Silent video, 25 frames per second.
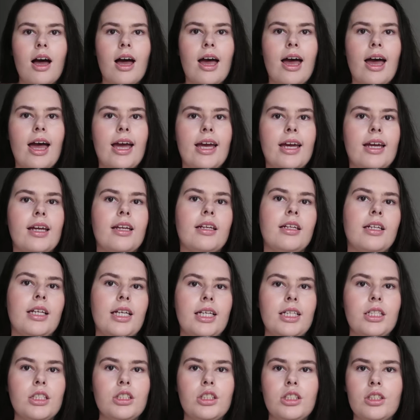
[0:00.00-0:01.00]
I
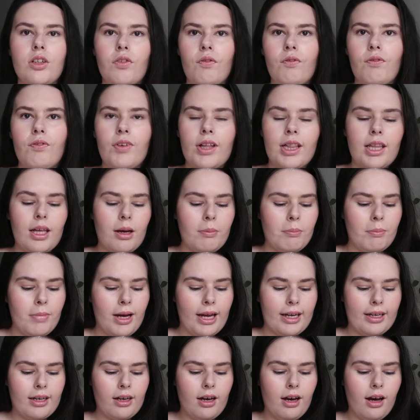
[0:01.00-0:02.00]
needed to fill up
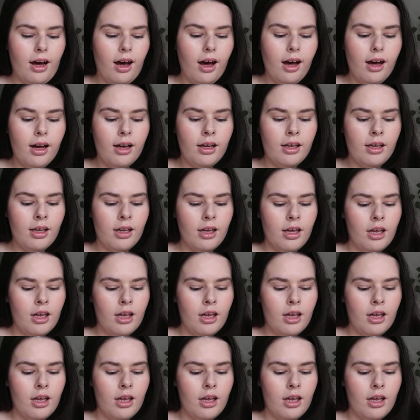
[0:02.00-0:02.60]
my car.